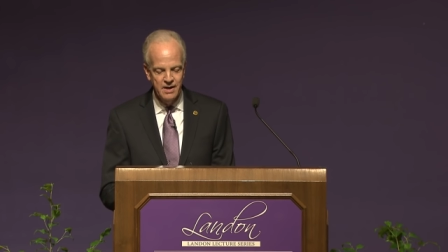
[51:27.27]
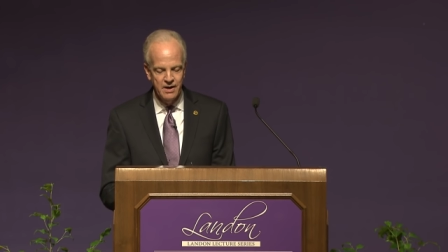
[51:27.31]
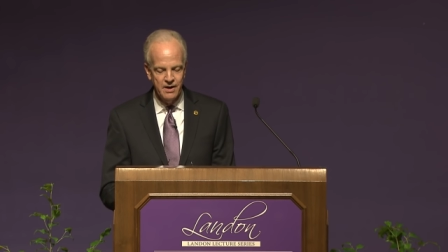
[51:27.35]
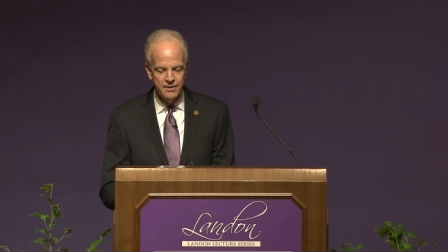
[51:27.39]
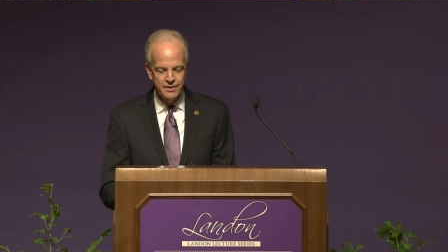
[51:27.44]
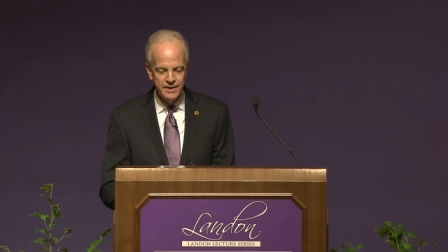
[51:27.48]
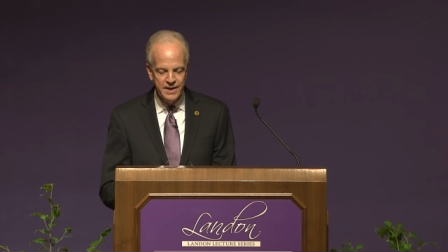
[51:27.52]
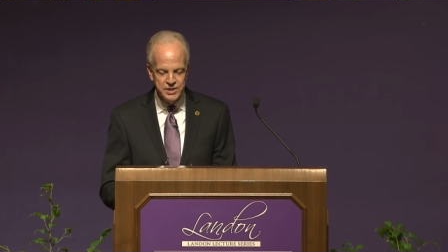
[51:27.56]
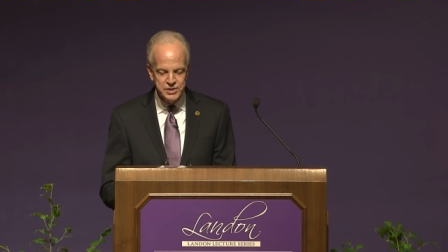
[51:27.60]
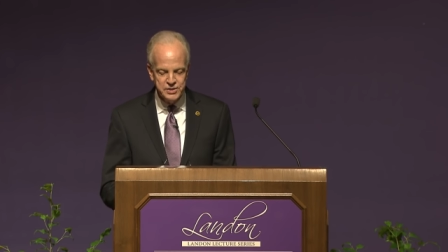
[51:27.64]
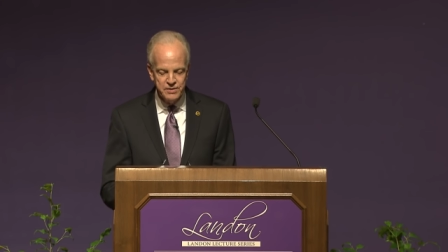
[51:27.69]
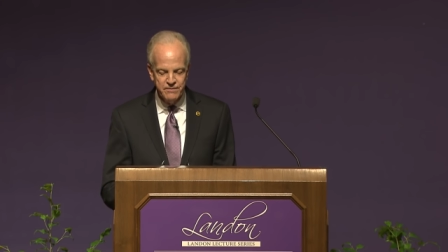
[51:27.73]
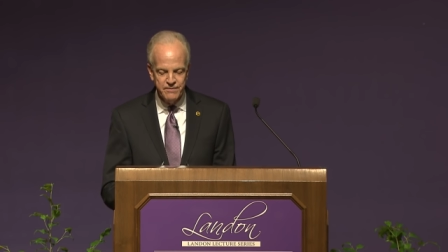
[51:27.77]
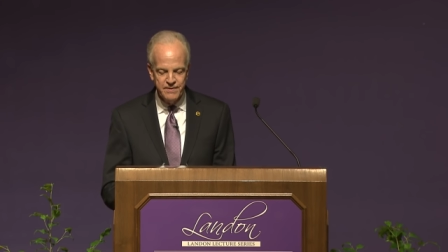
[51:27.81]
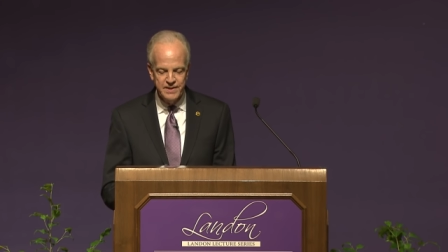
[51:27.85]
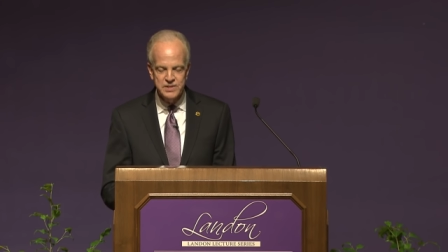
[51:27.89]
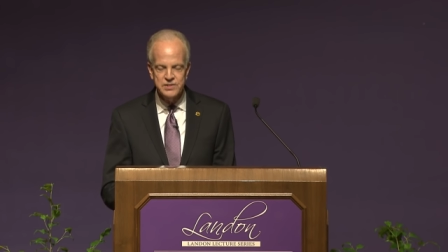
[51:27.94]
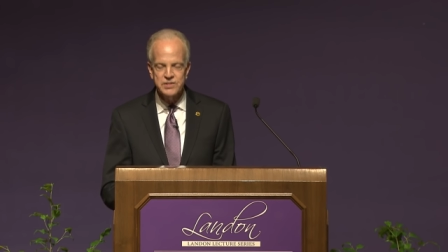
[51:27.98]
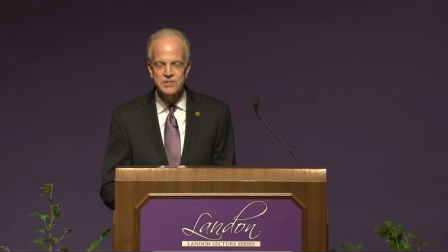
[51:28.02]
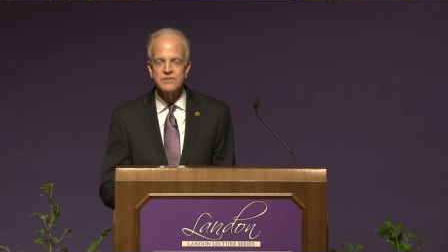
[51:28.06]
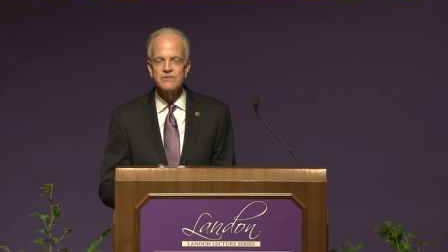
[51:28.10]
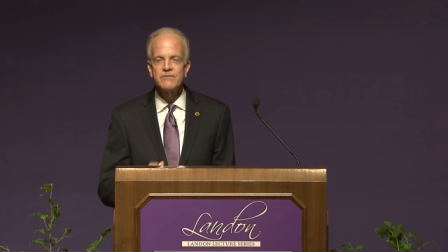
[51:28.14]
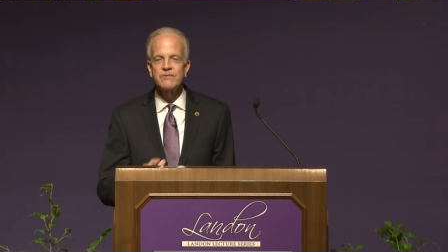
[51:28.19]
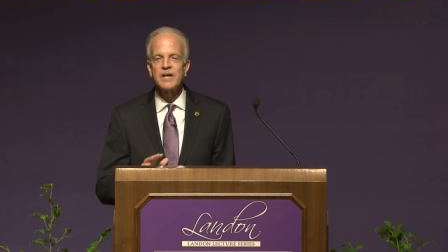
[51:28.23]
Our nation
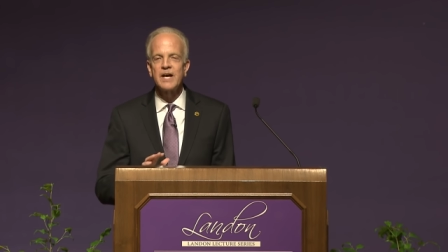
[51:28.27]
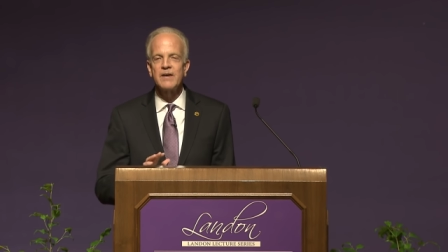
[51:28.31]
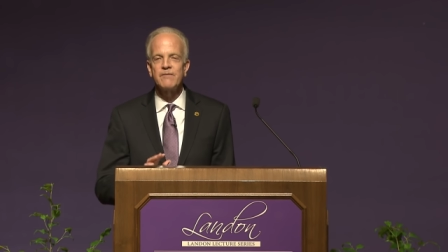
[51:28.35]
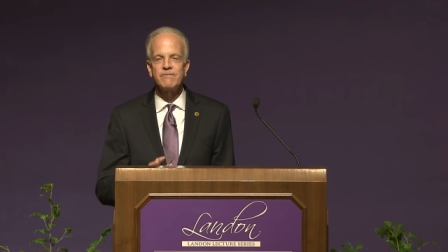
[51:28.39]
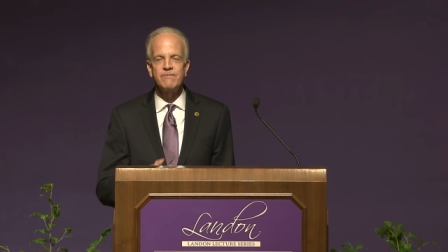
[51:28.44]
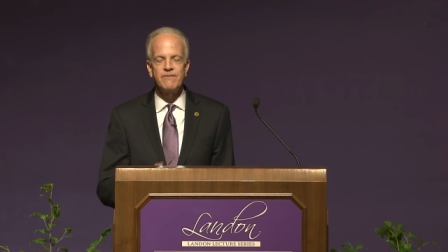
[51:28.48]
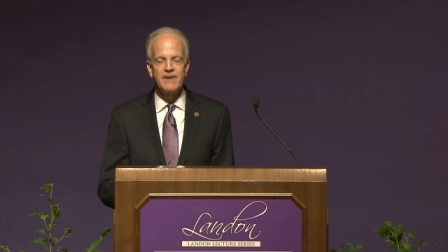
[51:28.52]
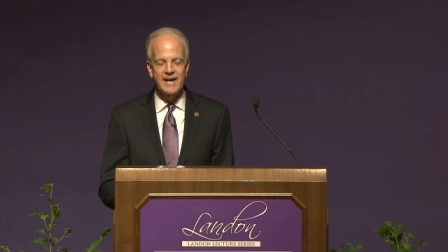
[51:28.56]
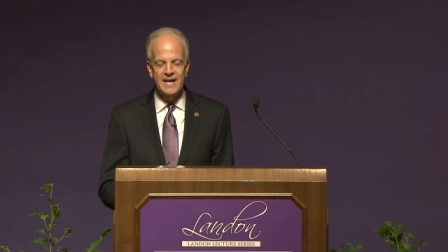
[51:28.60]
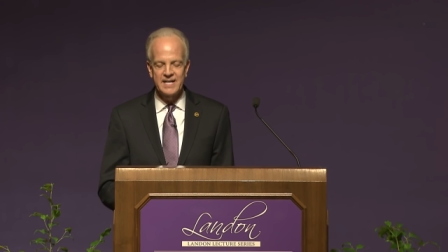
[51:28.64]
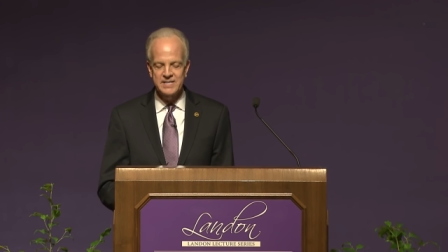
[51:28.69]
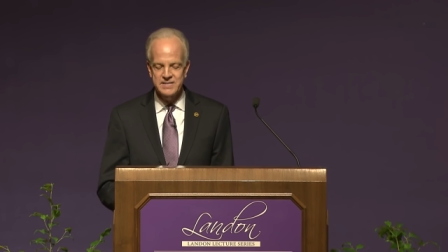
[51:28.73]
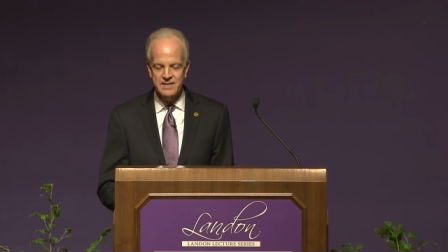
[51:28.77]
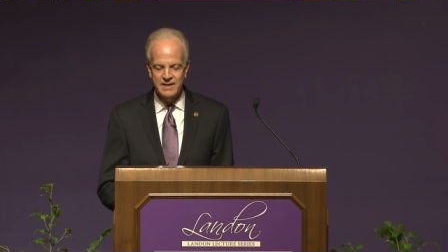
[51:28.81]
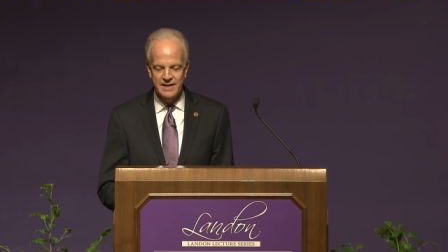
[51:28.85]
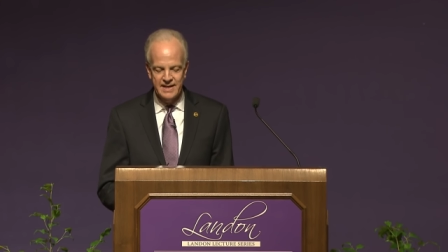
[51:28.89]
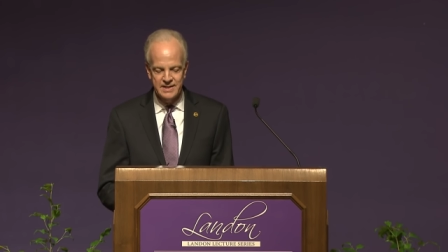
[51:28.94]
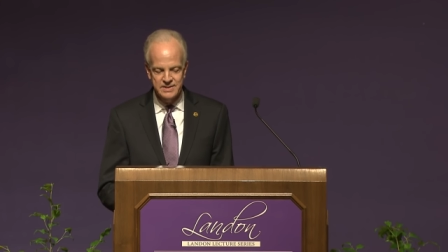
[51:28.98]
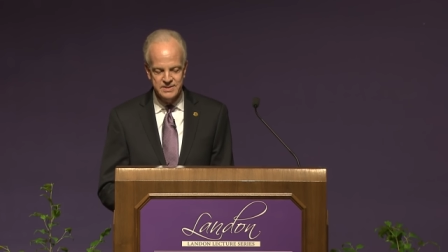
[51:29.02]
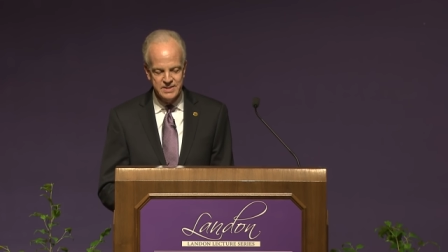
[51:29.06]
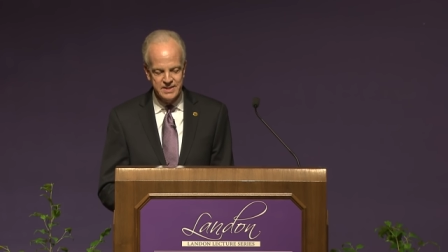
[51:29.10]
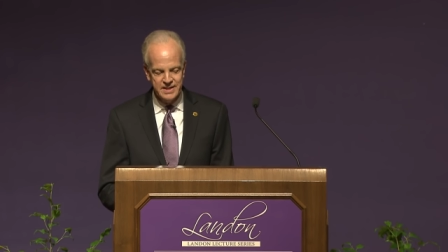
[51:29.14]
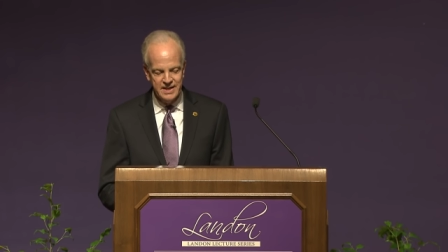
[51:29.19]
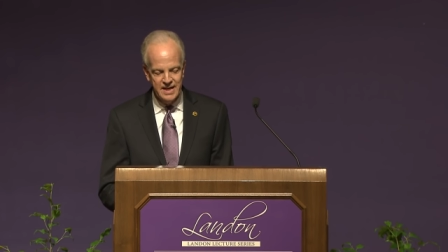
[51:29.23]
faces a vast
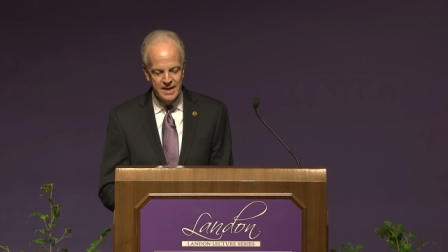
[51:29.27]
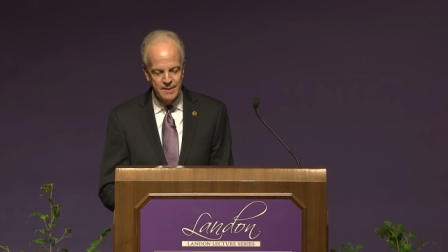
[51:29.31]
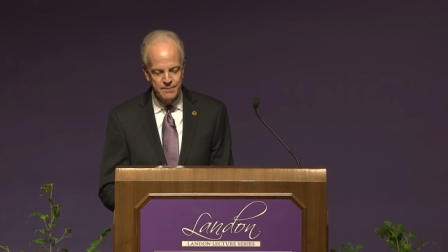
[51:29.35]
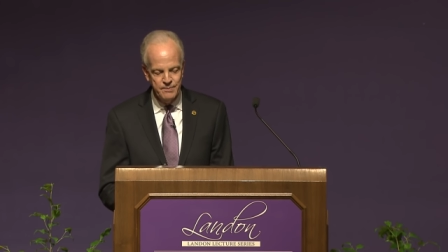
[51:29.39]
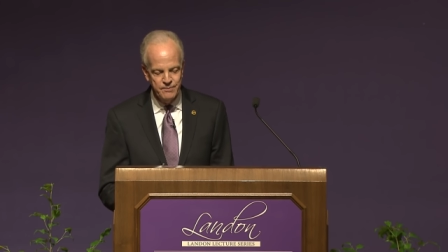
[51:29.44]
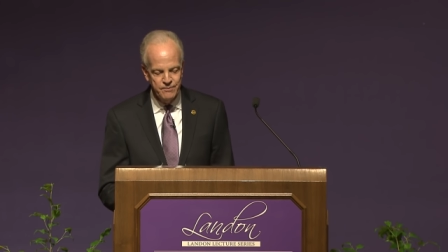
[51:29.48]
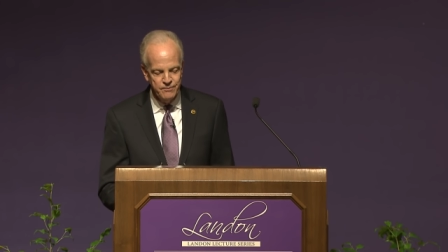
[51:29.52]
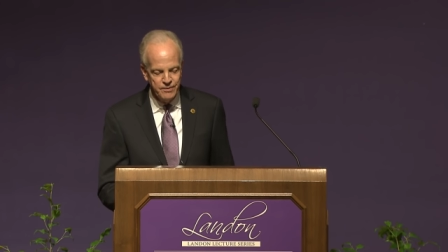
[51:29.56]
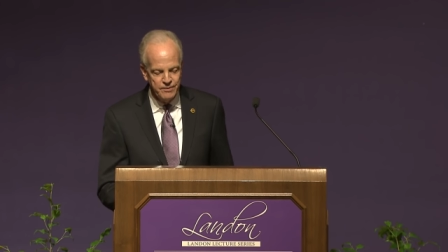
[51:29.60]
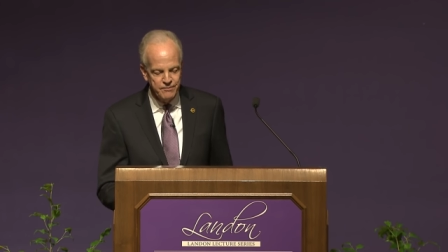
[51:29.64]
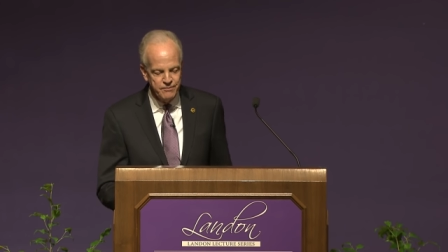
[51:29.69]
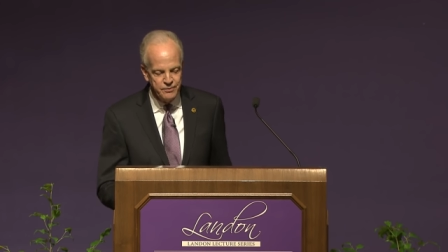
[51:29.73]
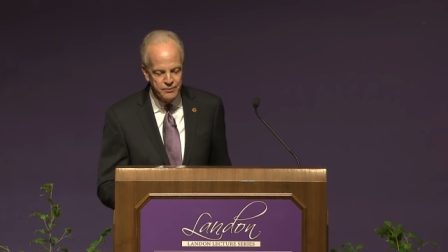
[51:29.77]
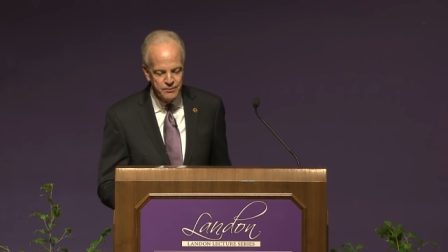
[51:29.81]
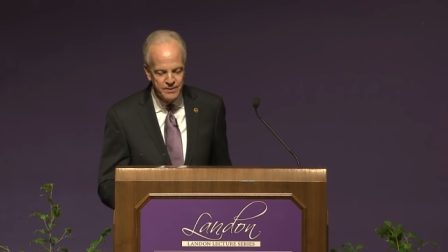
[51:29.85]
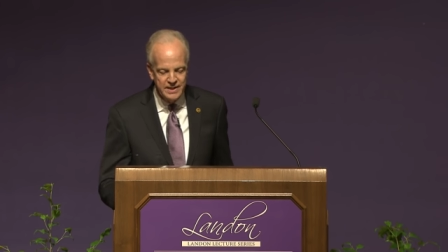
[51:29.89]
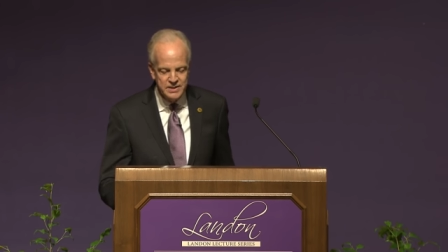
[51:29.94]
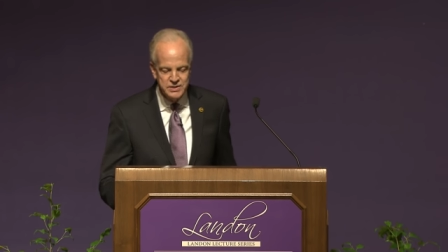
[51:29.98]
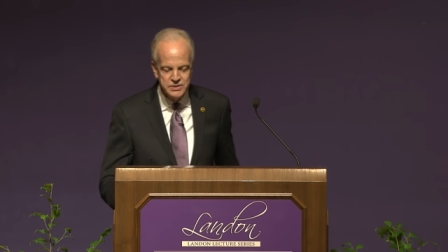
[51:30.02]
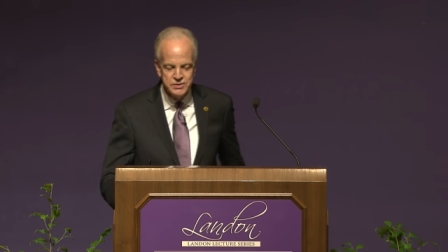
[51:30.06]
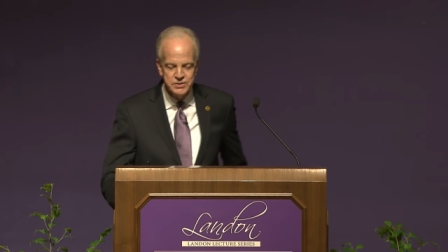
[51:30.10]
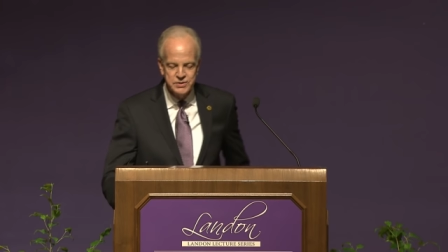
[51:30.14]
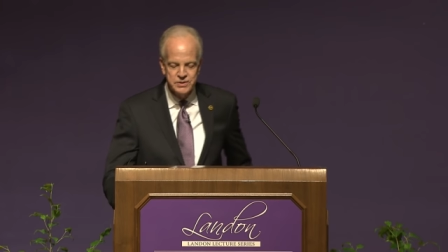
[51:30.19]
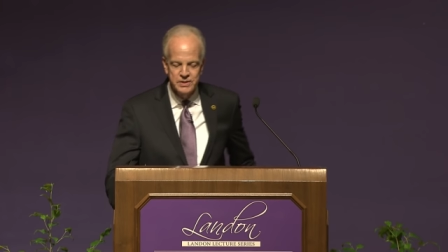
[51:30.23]
landscape of
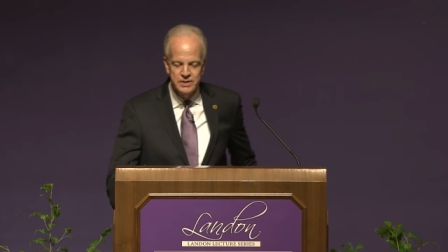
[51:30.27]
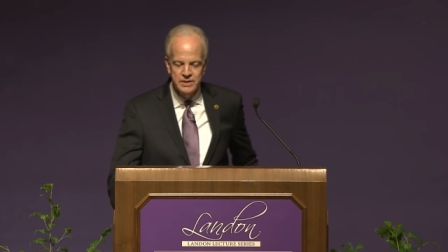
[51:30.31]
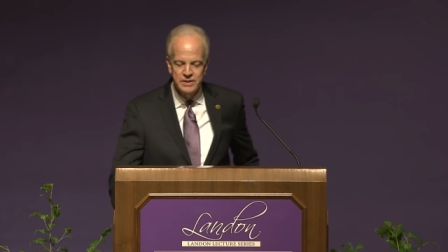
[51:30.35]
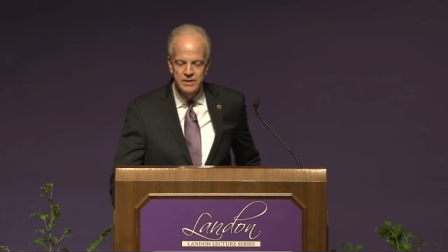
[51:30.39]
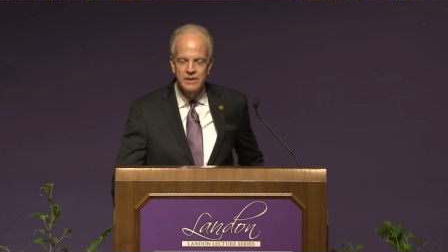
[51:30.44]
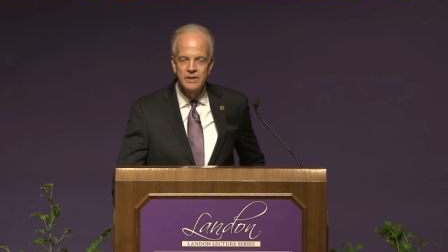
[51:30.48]
threats.